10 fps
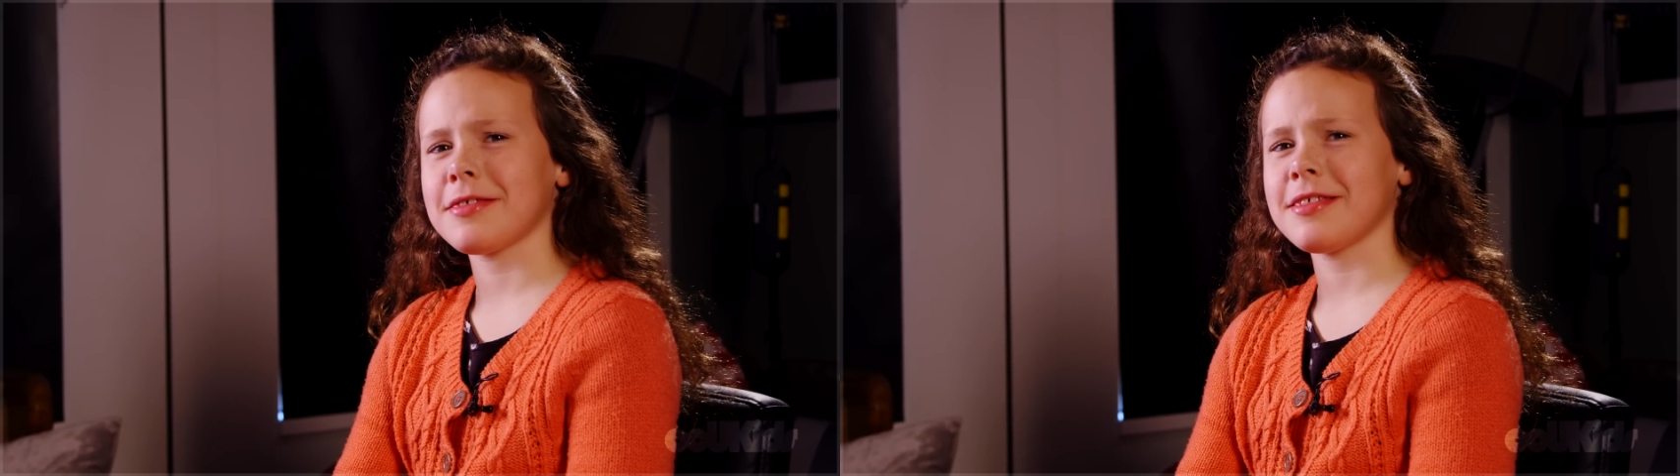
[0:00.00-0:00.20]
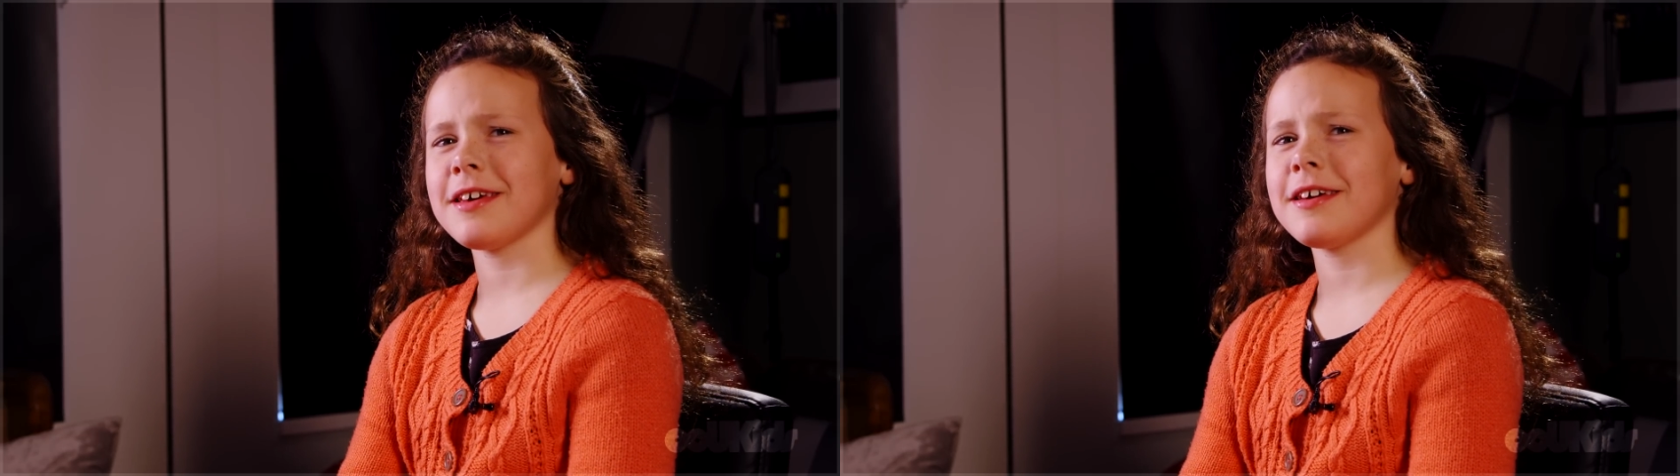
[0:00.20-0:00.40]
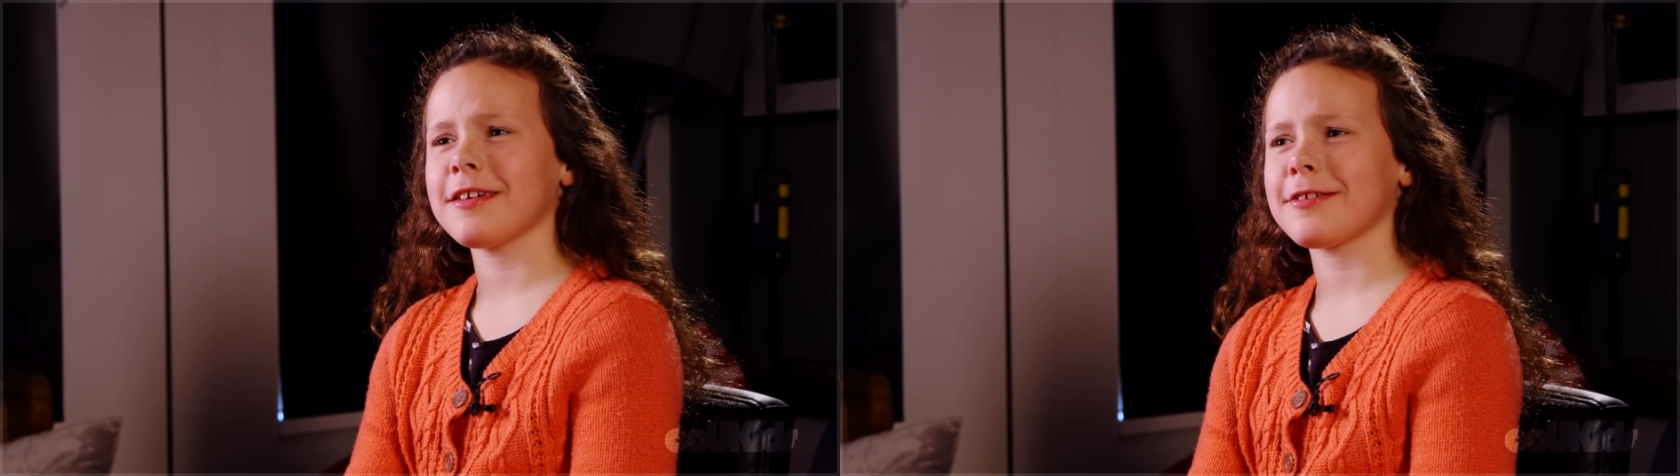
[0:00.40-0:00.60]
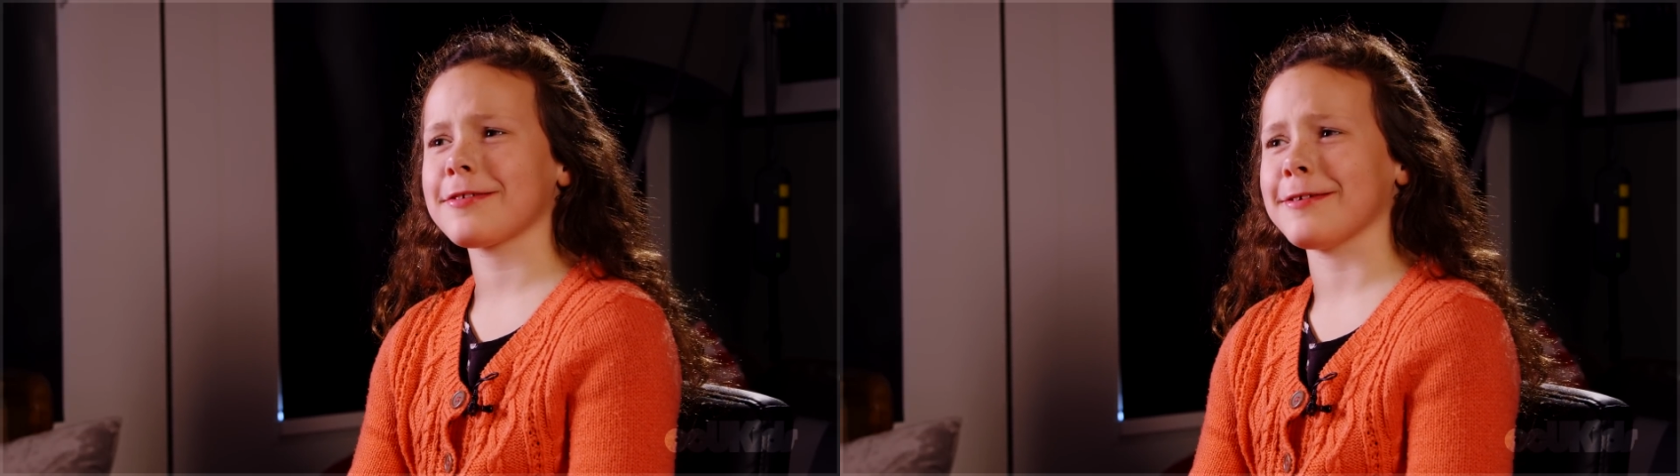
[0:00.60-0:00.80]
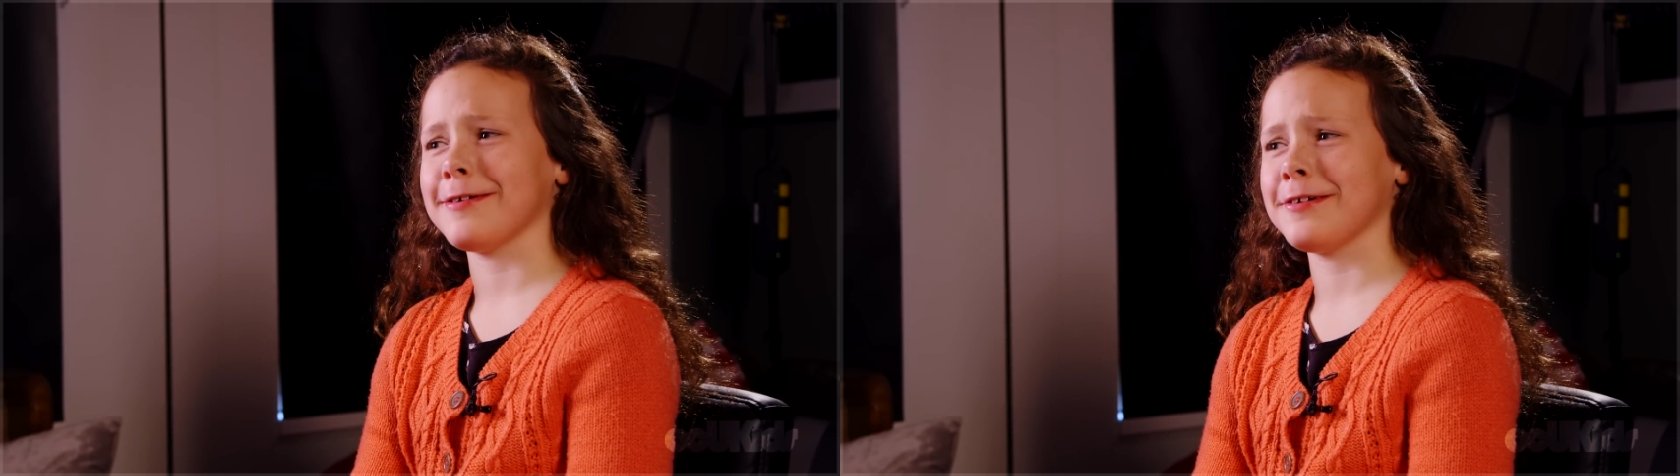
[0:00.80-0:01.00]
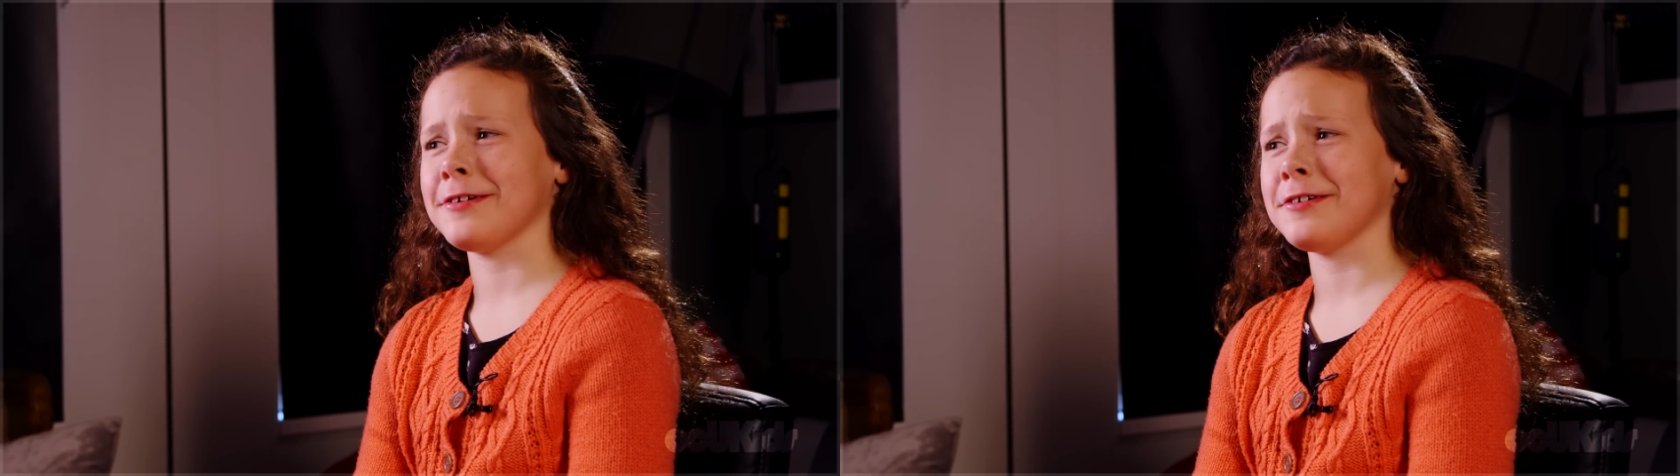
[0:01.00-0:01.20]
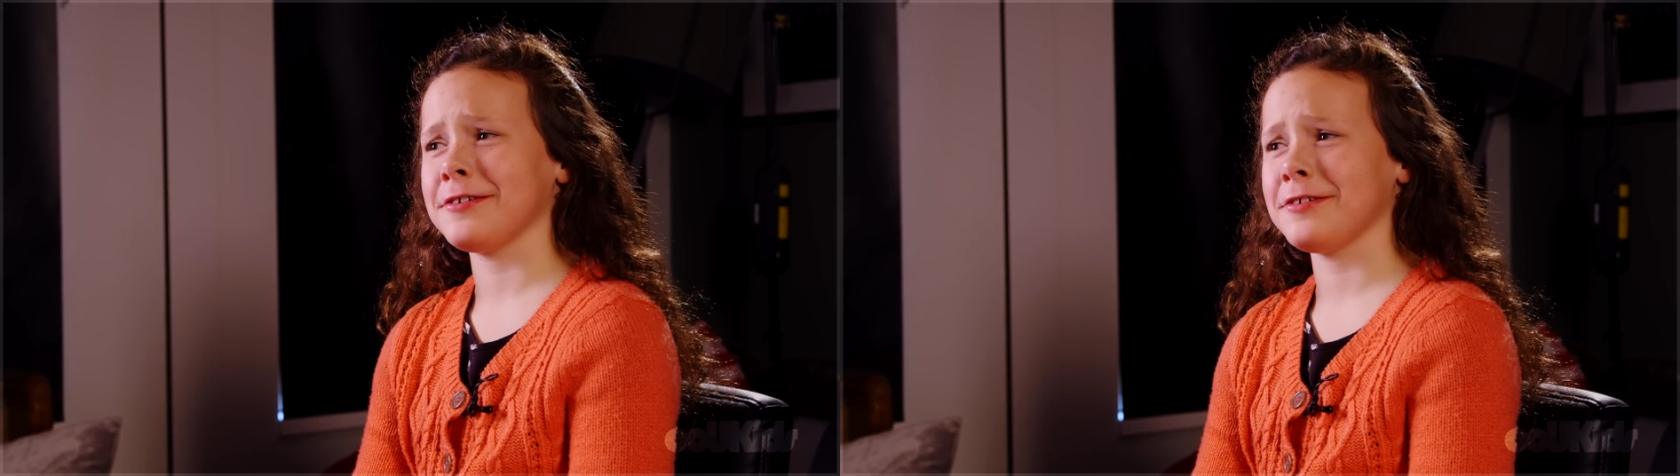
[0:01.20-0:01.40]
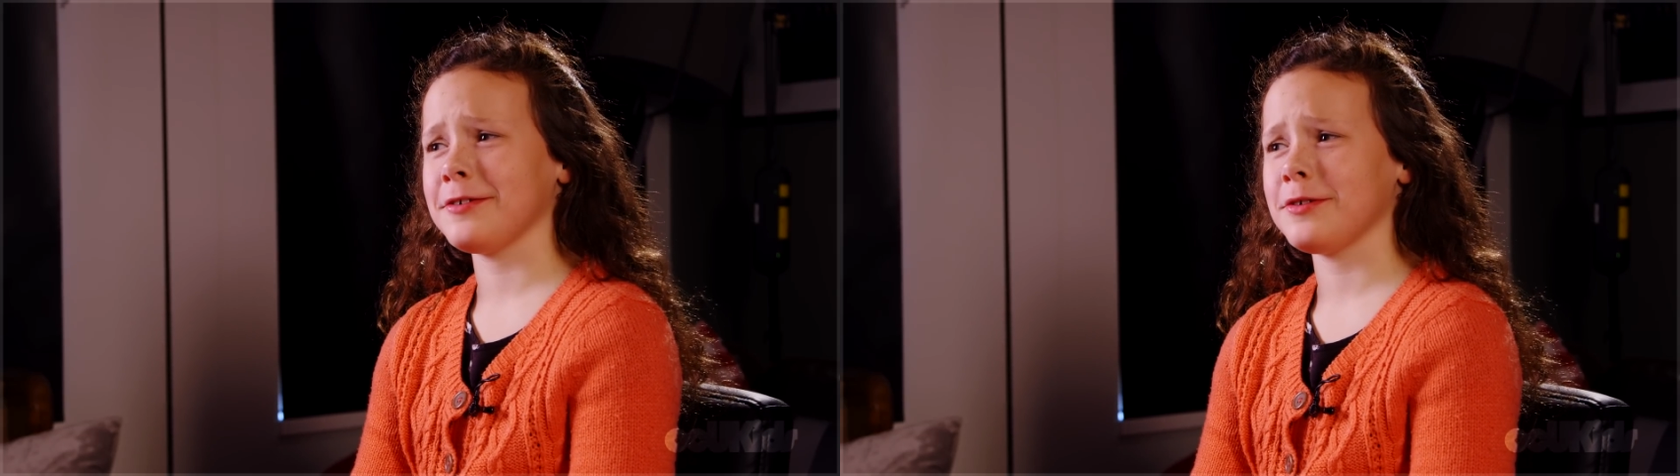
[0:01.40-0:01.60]
think
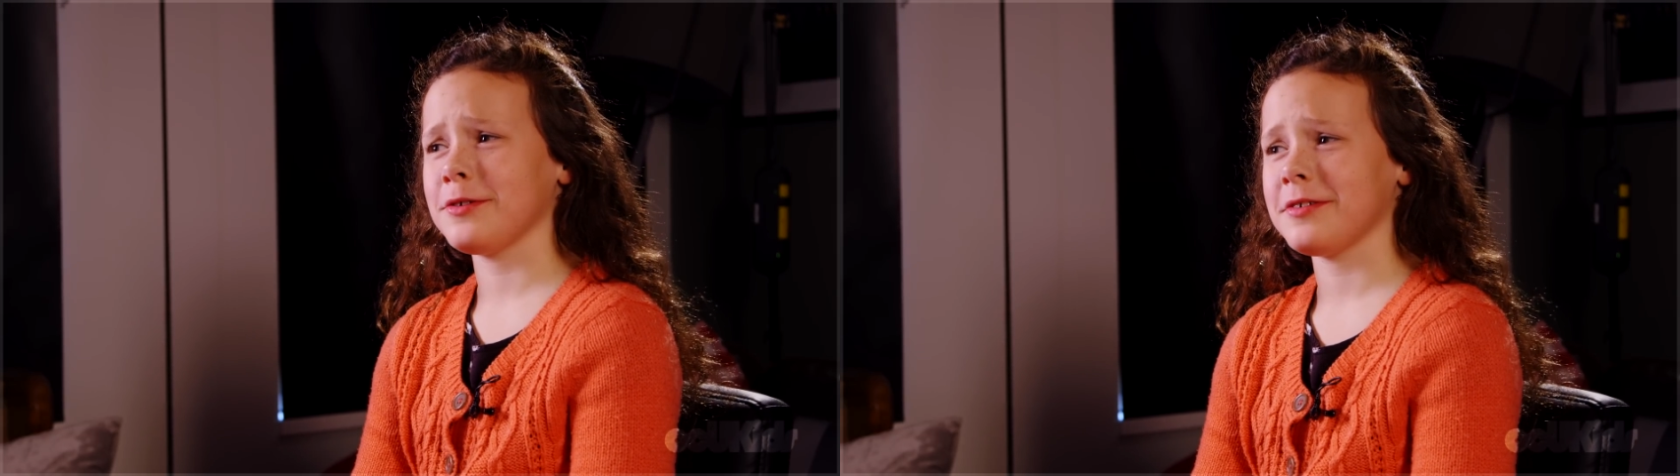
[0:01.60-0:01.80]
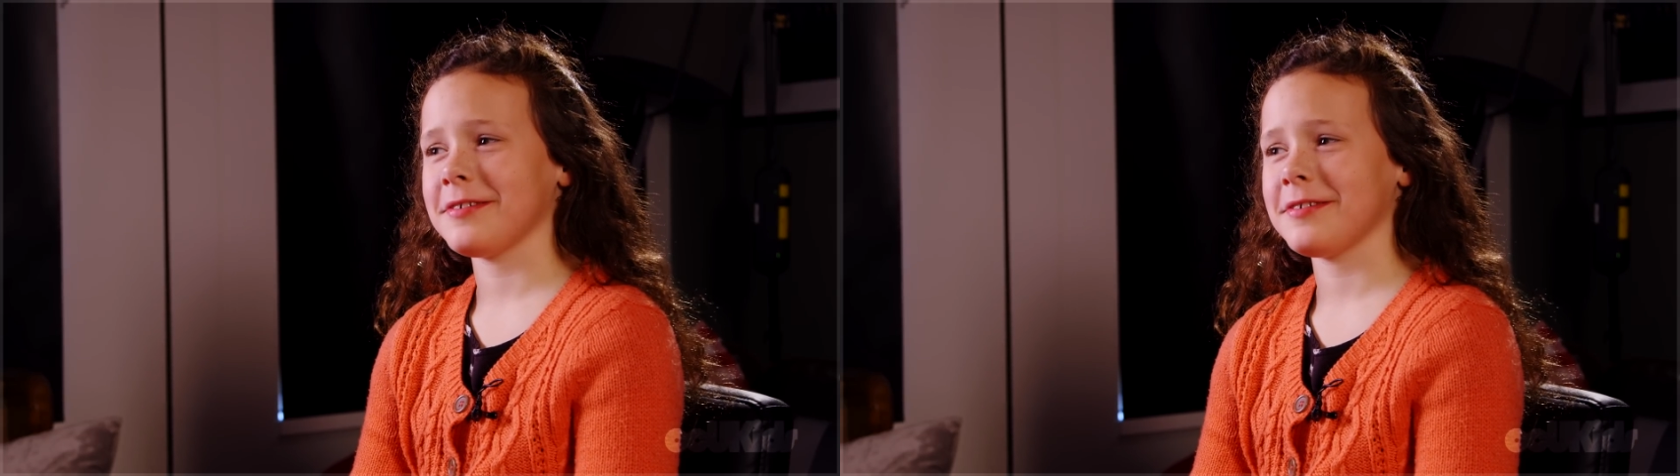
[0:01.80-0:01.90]
so.